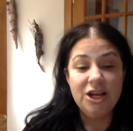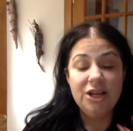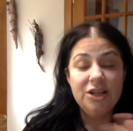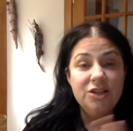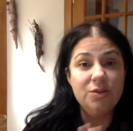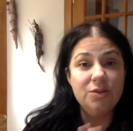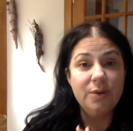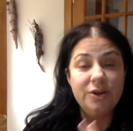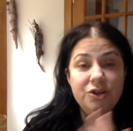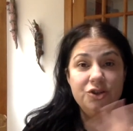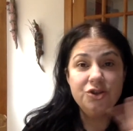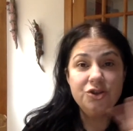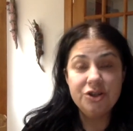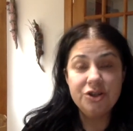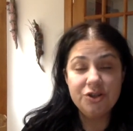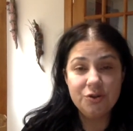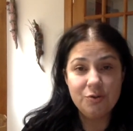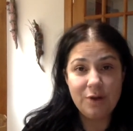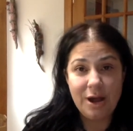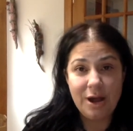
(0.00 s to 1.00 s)
So I
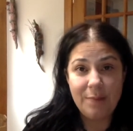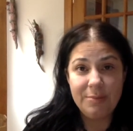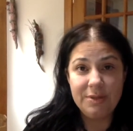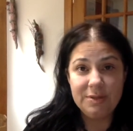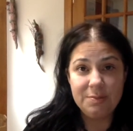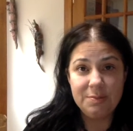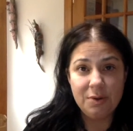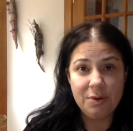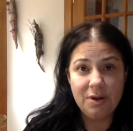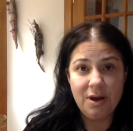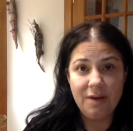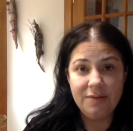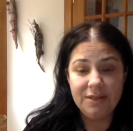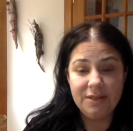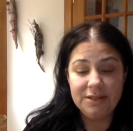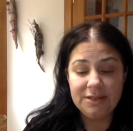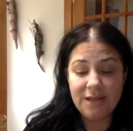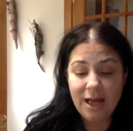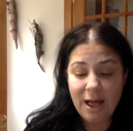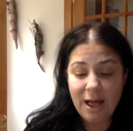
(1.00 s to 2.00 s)
just grabbed this book off
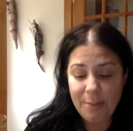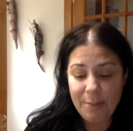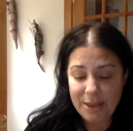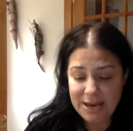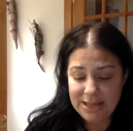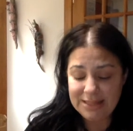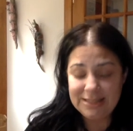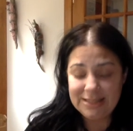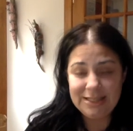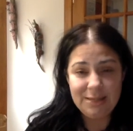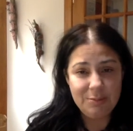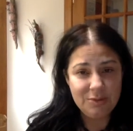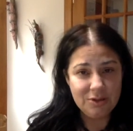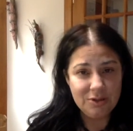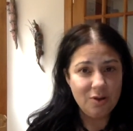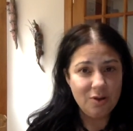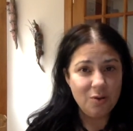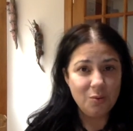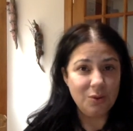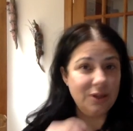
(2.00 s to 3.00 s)
the top and it seemed to
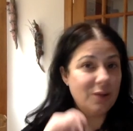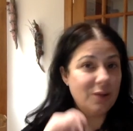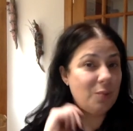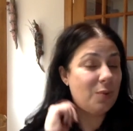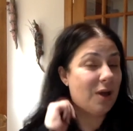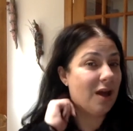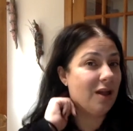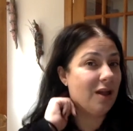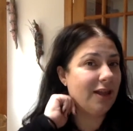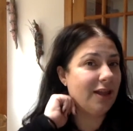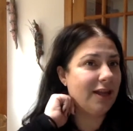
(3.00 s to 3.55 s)
go really well.